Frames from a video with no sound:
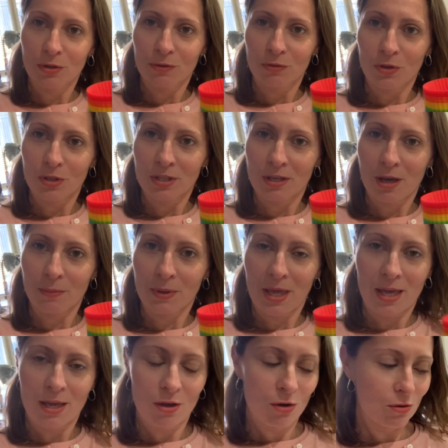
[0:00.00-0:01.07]
I've got the
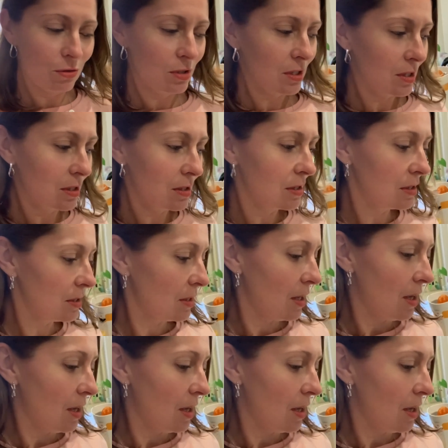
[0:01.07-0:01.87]
cupcake holders.